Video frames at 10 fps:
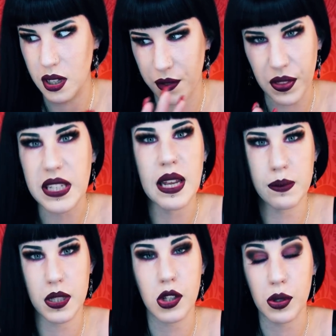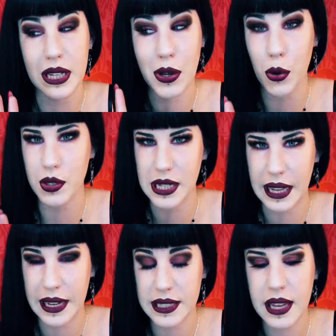if there's absolutely no
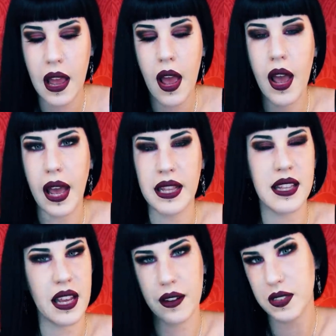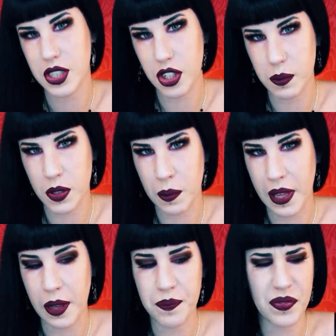delays. And then they have to ship to
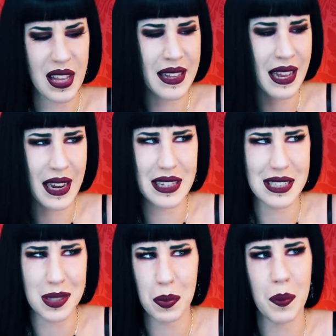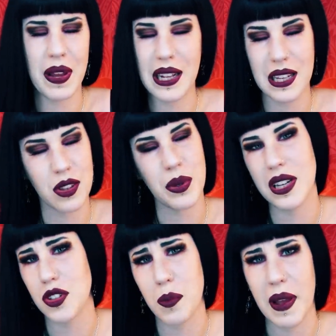me. And then I need to prepare like
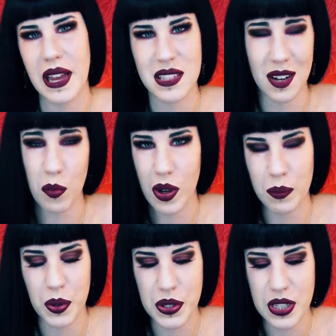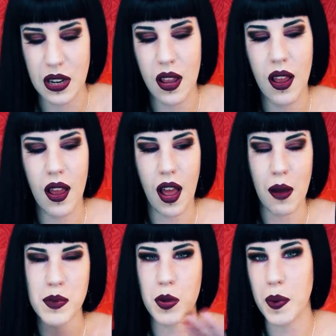300 bags and I'm one person
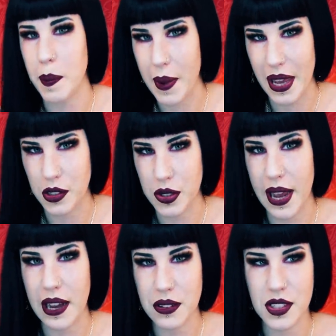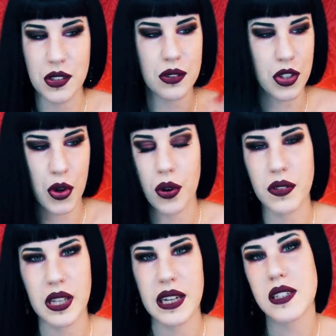to be mailed out. So, you know,
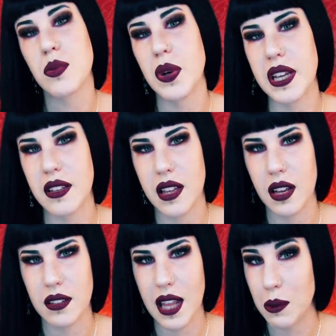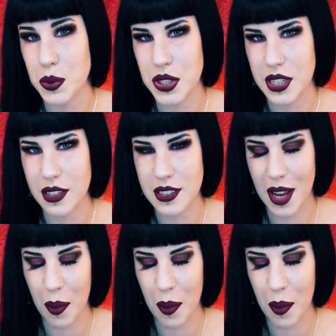over the next week that will start to